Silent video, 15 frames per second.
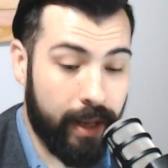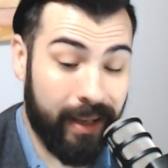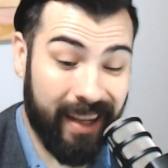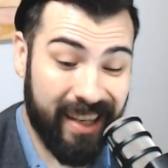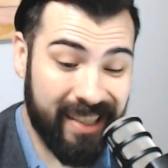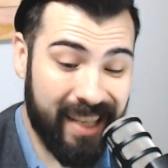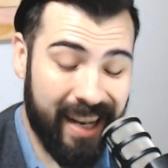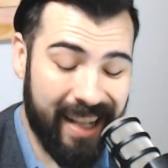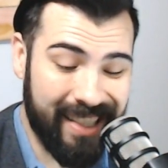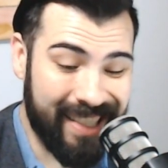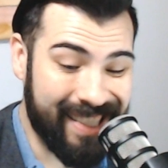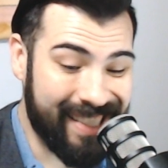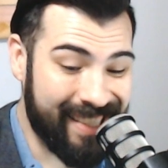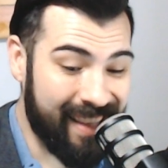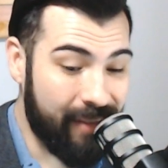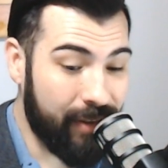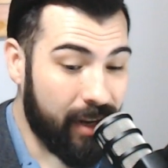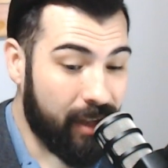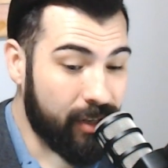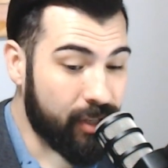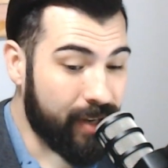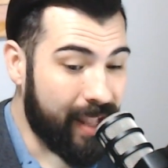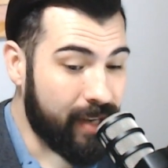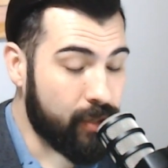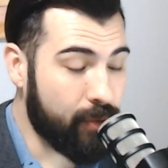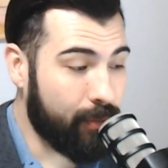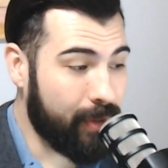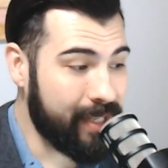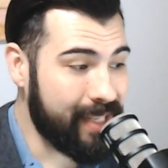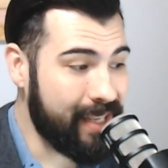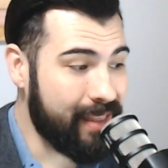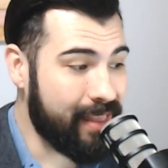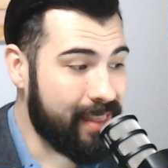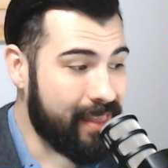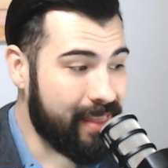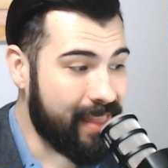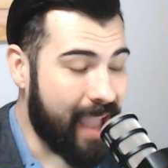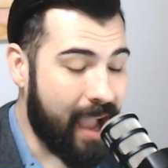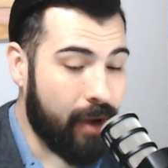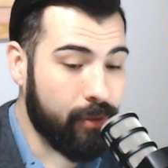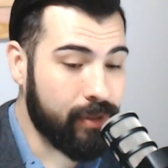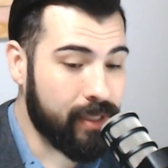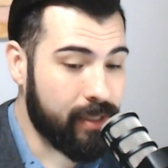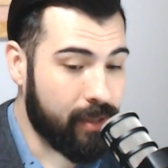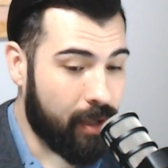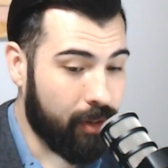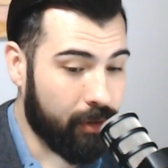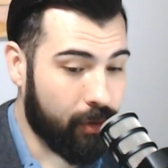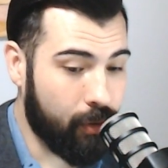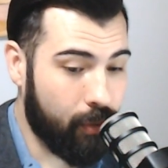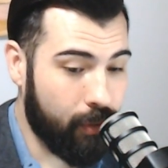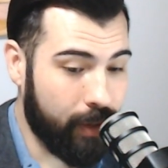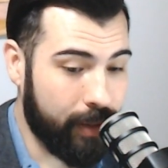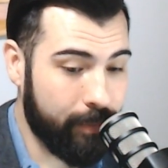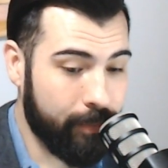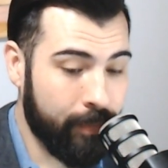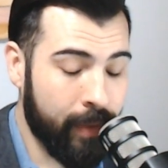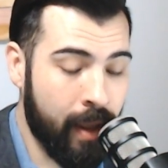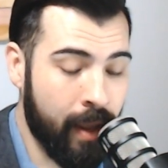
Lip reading: And like I said, it's a $720,000 coin.